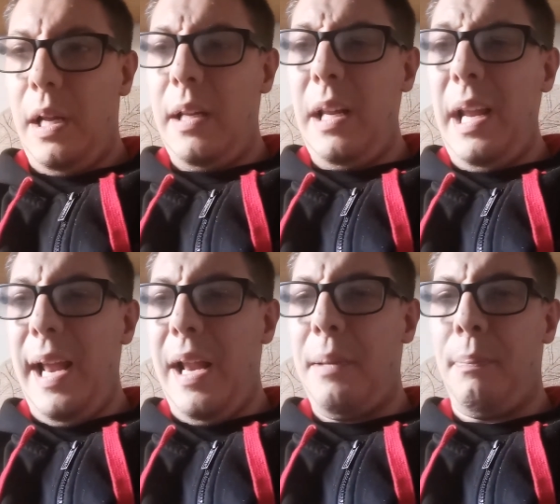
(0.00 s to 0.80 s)
Uh, so
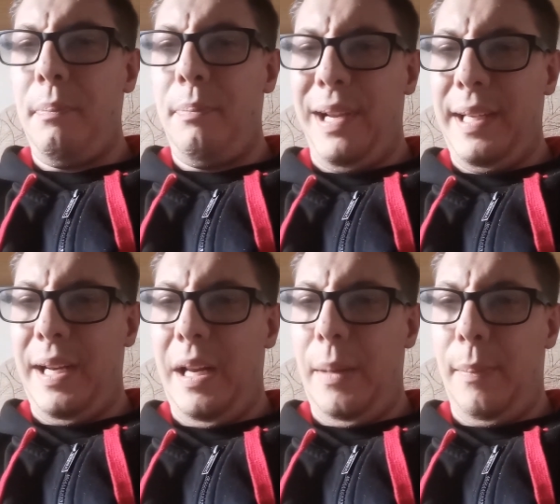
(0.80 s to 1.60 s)
yeah, that's
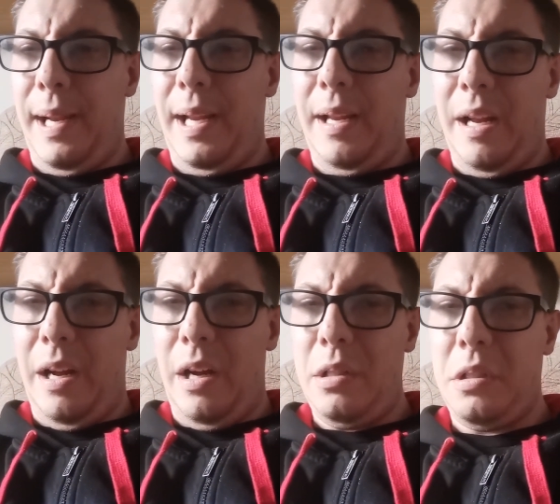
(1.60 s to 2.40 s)
basically the main
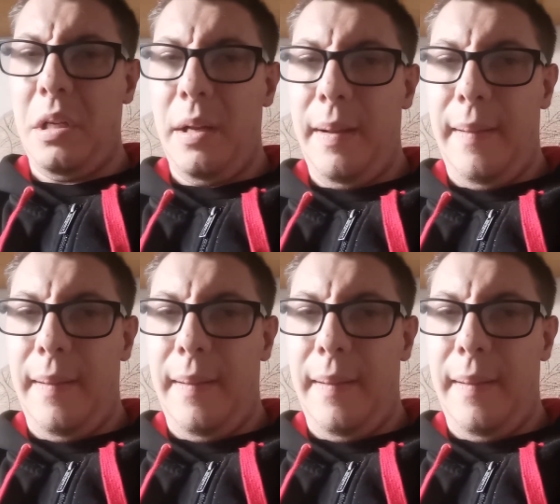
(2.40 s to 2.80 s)
cast.